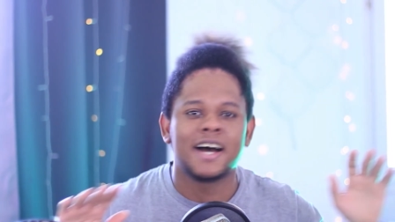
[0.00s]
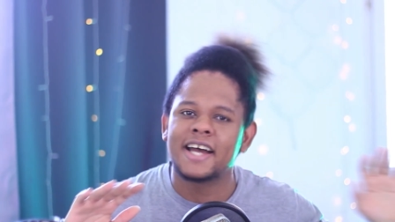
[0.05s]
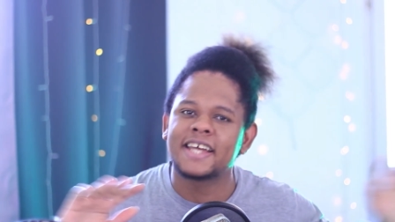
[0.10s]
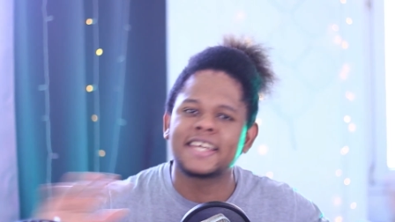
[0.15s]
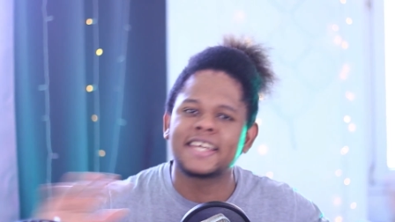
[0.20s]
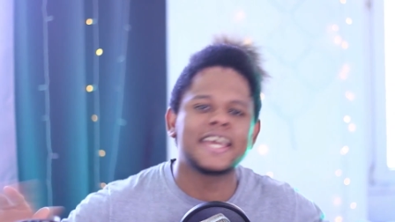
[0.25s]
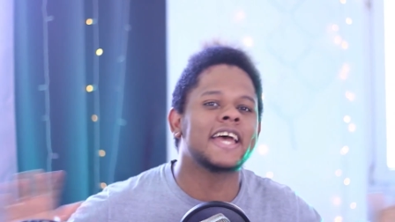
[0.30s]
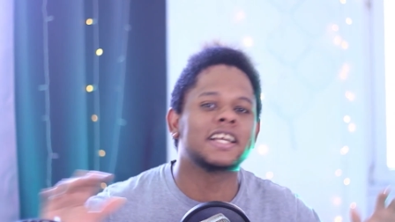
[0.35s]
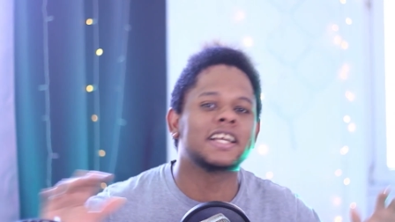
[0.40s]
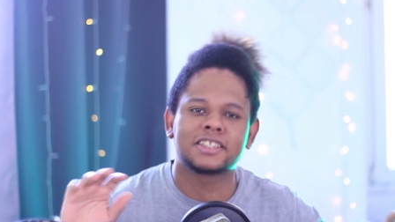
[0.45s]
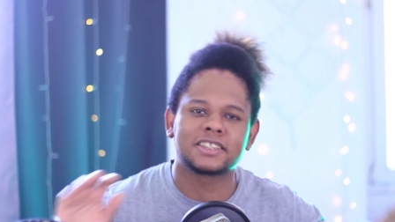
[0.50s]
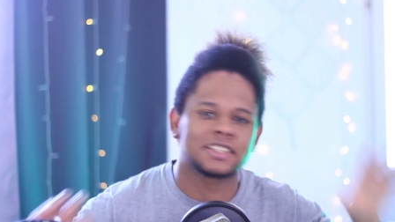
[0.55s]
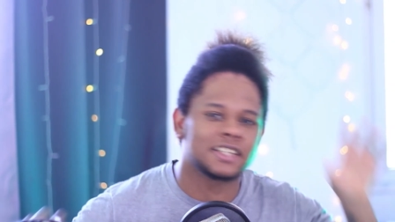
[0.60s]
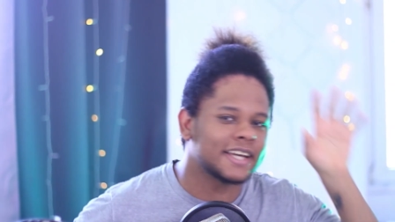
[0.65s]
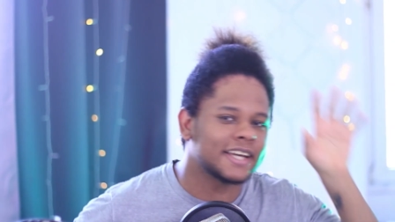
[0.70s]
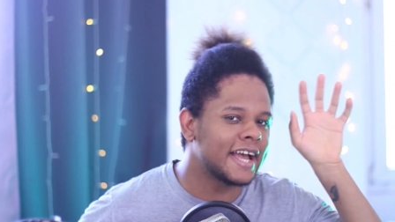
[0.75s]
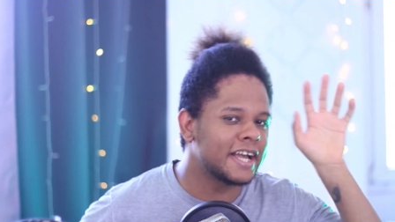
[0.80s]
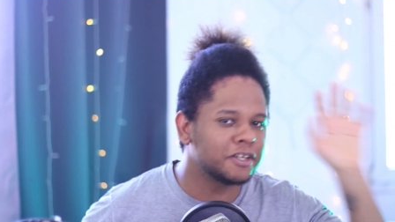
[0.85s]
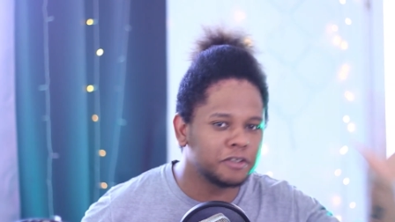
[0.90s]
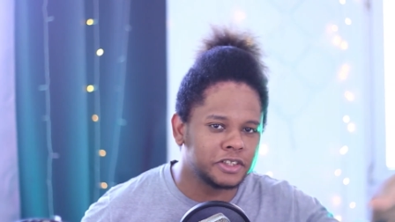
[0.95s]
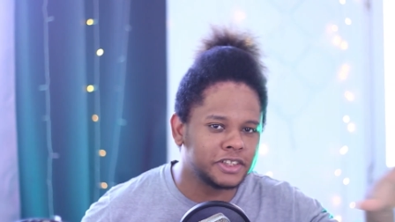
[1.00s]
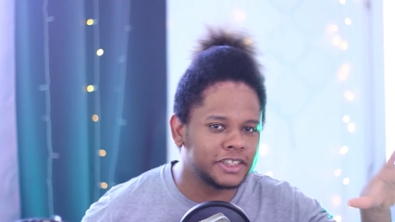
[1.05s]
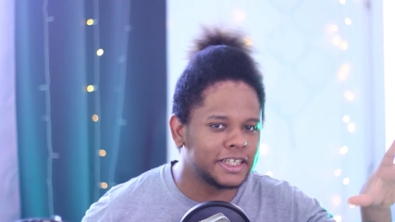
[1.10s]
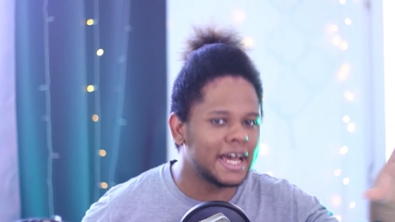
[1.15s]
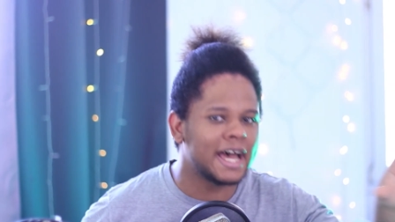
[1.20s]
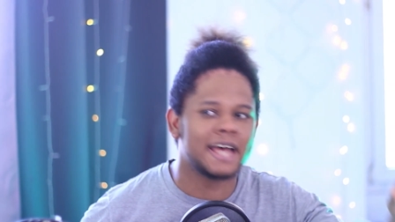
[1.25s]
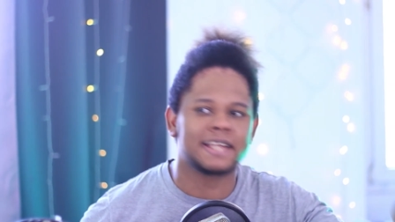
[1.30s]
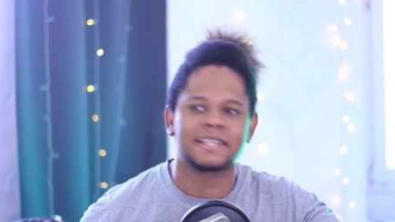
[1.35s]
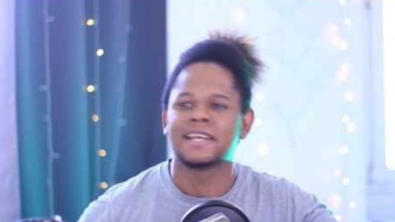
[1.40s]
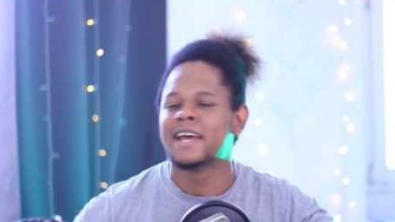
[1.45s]
Again, just look at your
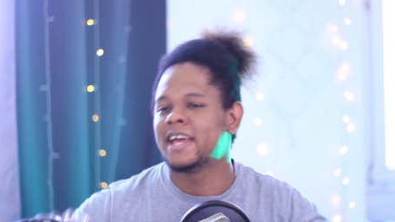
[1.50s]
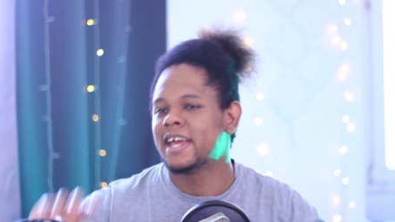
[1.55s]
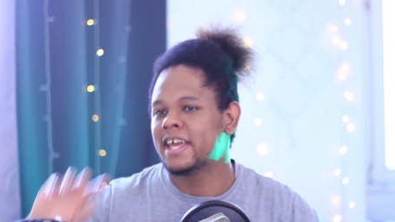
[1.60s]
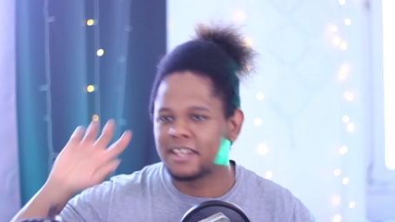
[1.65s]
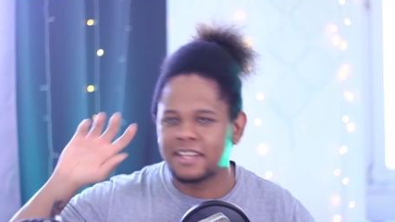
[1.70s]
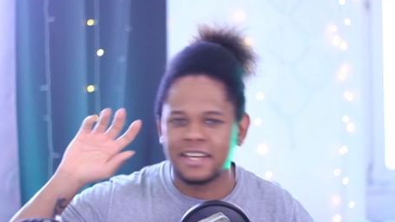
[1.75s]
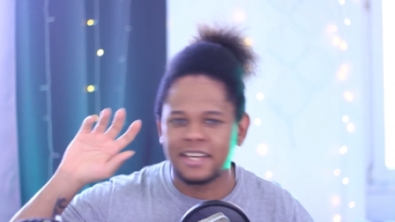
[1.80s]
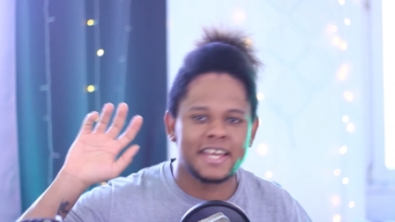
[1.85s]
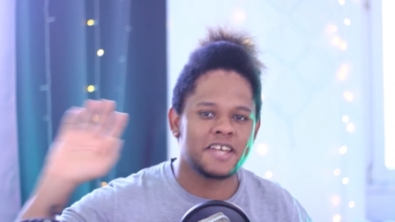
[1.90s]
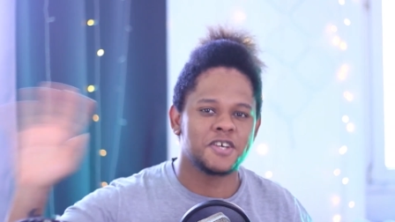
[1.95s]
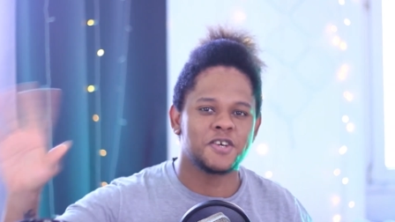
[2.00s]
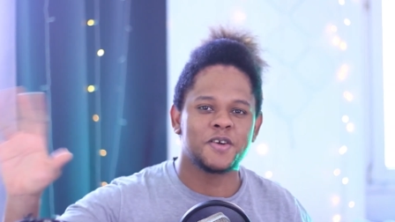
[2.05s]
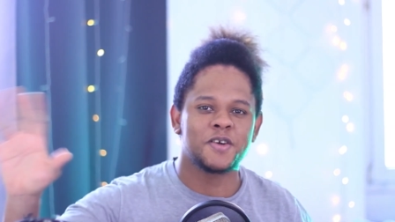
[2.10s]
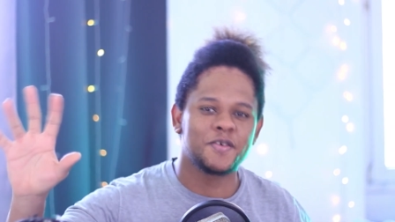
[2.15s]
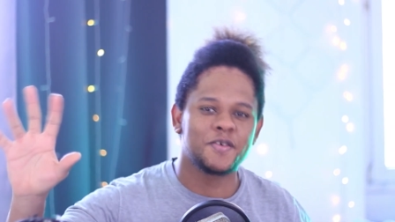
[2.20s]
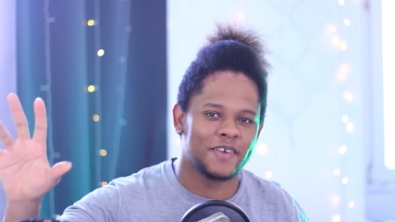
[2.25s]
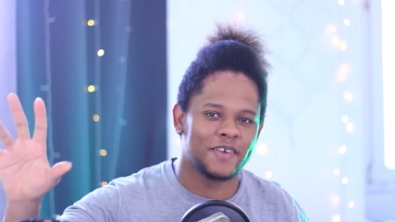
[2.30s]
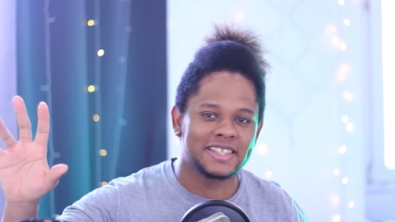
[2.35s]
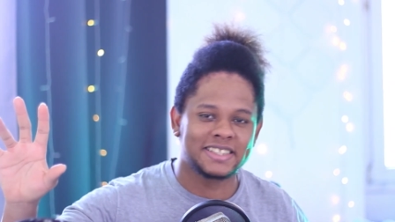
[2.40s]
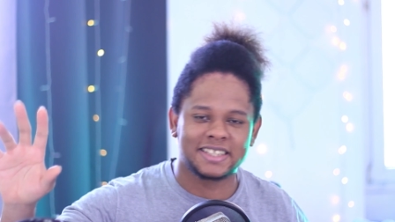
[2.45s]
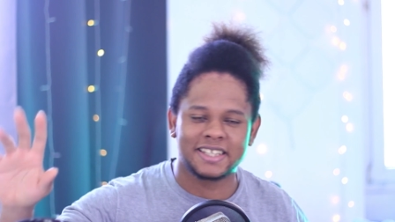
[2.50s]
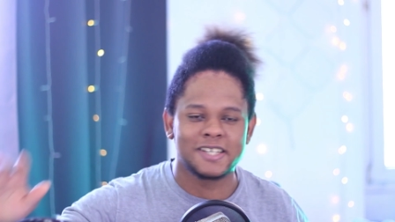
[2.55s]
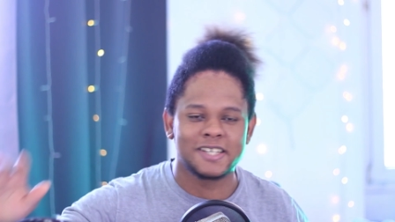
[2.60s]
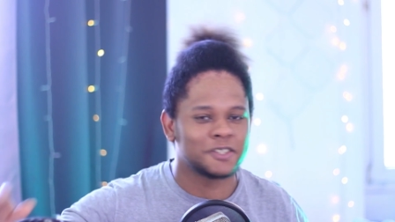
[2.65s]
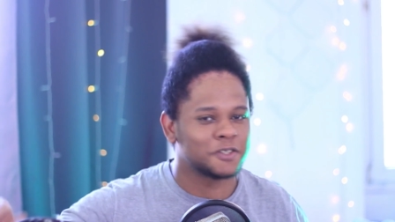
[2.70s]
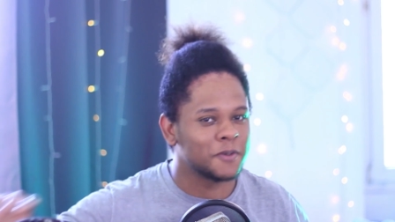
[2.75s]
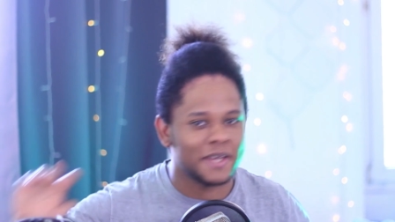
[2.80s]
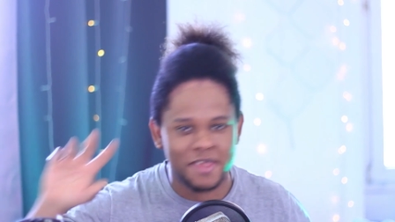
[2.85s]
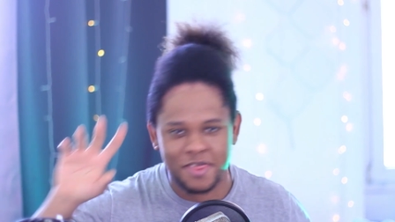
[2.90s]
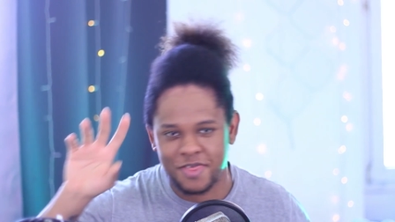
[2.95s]
chat and look at your events
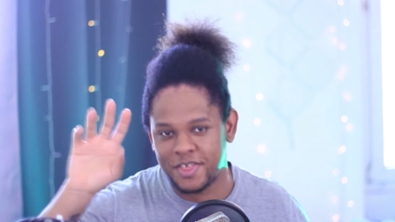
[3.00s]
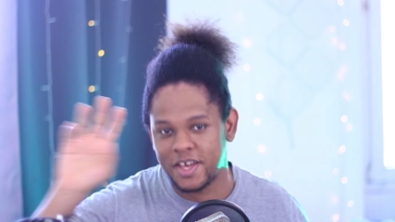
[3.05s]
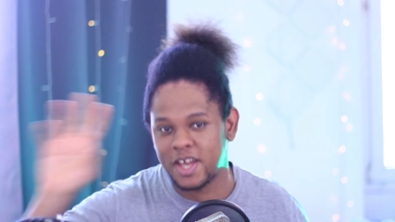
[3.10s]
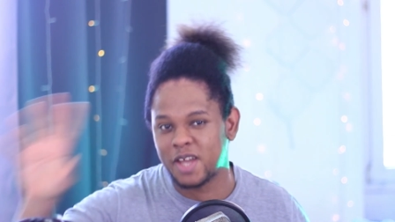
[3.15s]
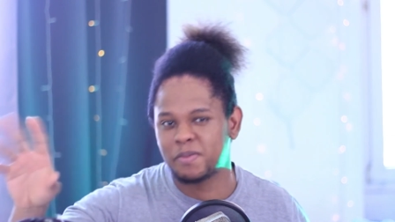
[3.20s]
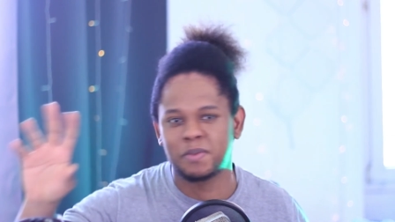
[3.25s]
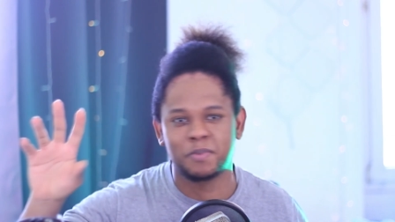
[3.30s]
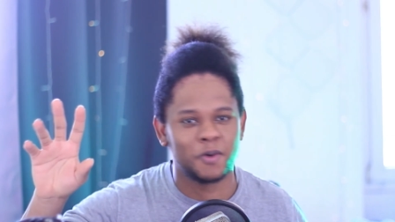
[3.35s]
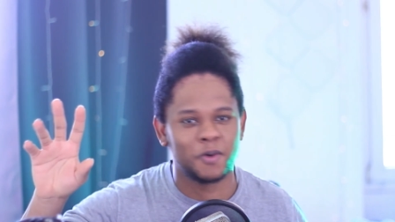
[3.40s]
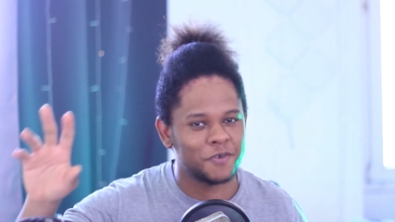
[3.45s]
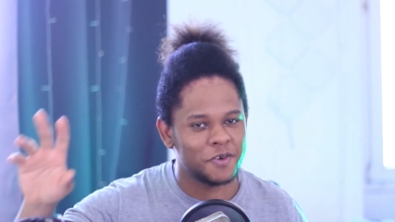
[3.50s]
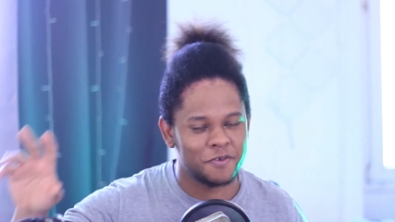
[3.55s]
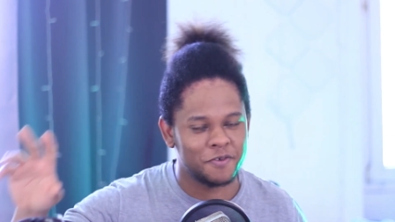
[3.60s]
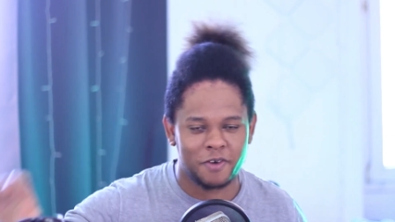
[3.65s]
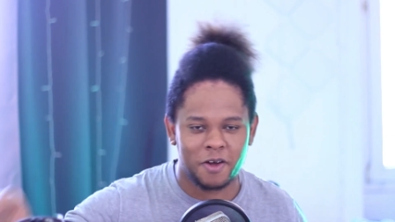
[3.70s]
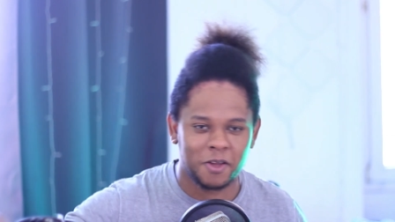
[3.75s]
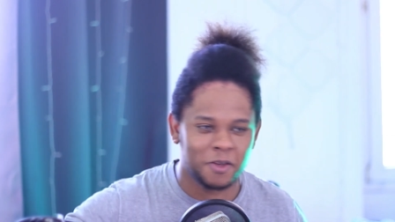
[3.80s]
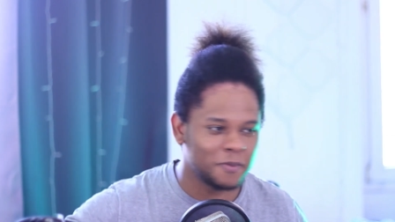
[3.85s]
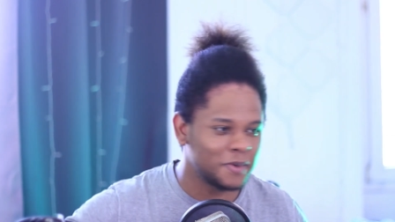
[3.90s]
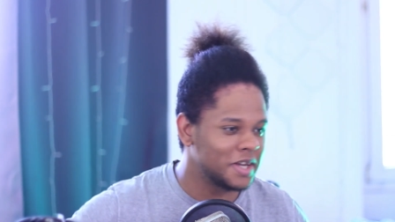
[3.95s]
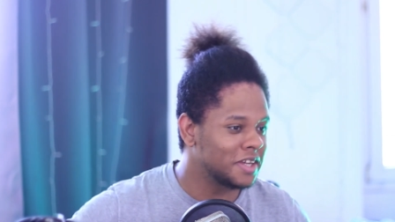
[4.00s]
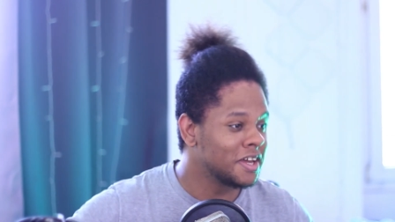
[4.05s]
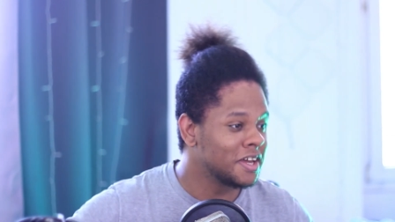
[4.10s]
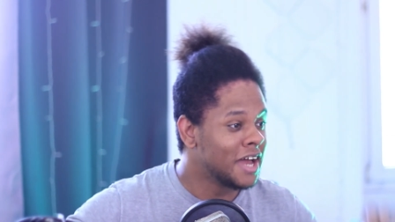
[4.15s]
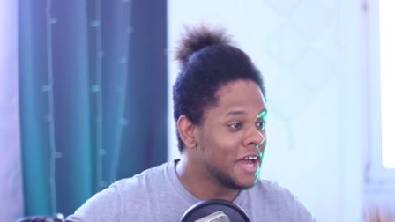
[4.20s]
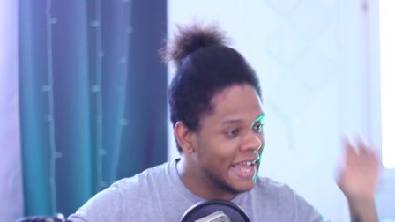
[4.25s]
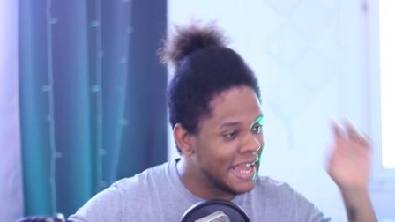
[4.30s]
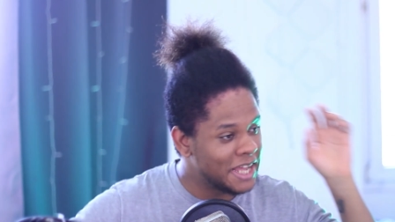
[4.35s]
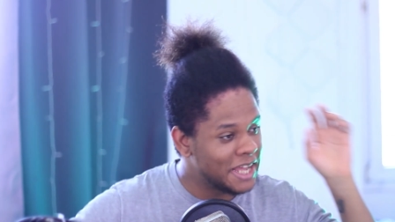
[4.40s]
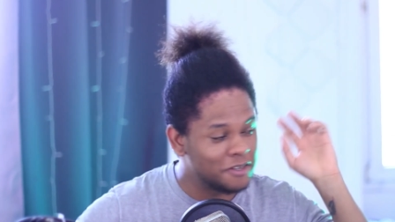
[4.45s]
list. You can thank people for following
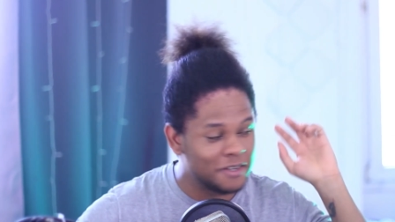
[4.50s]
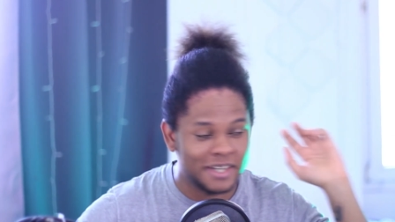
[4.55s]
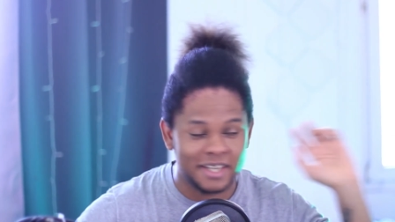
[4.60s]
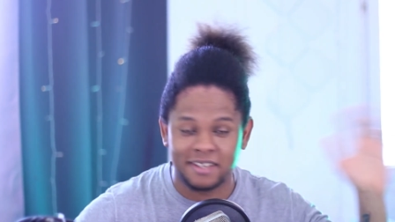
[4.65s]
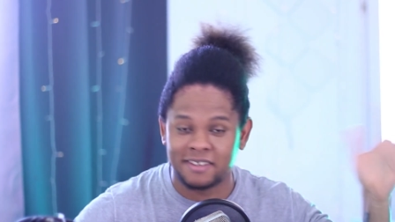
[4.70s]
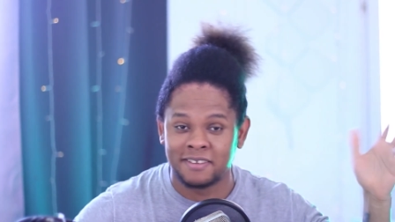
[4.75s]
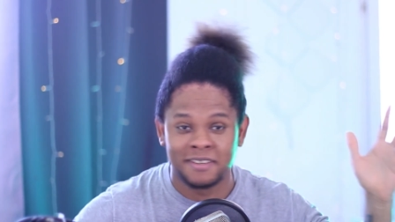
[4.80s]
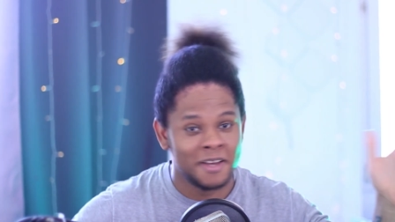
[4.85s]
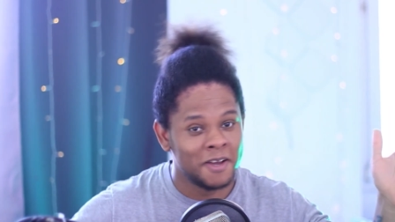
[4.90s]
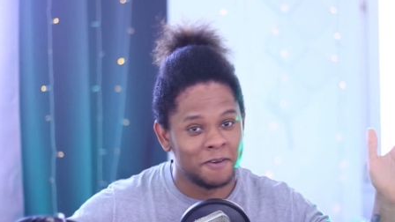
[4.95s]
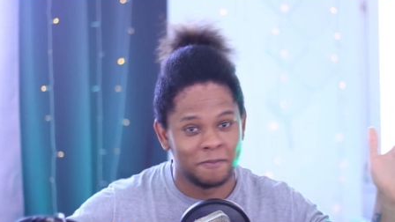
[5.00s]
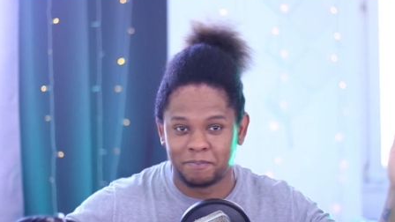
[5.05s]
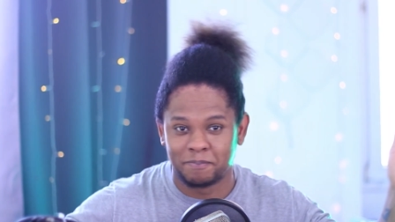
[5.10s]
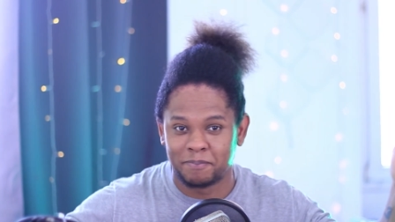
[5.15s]
and you can